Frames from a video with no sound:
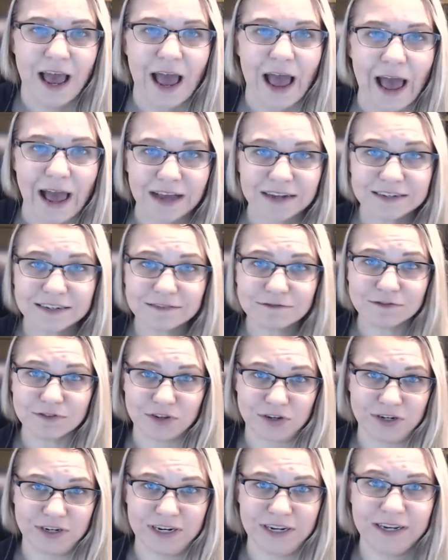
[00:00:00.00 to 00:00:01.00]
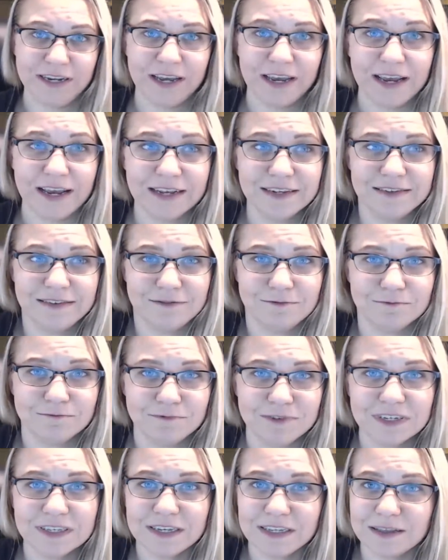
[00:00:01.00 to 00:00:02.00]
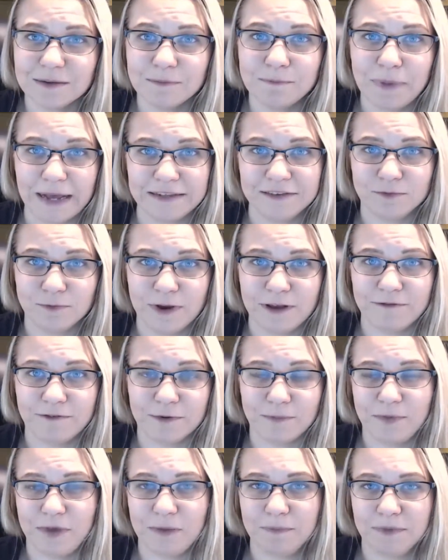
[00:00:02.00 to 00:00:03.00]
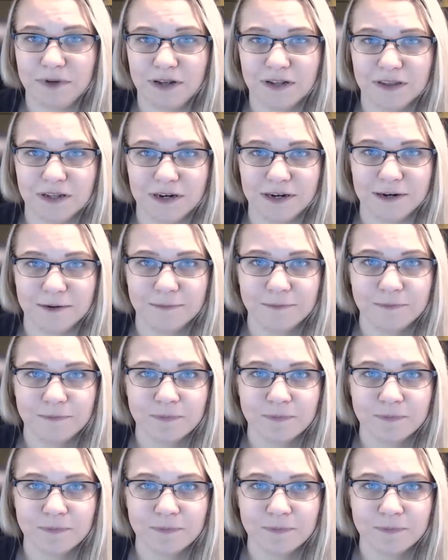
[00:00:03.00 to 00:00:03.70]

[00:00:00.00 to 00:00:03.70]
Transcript: Active learning is really the best way for people to learn.